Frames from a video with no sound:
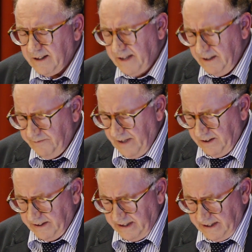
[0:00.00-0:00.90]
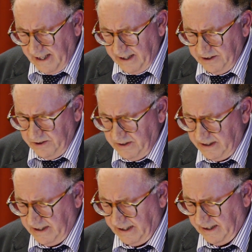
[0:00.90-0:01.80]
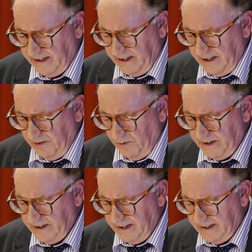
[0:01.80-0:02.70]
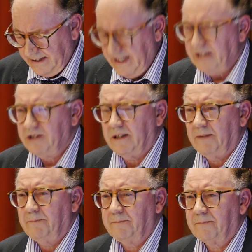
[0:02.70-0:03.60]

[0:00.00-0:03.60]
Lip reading: they felt that their unity with nature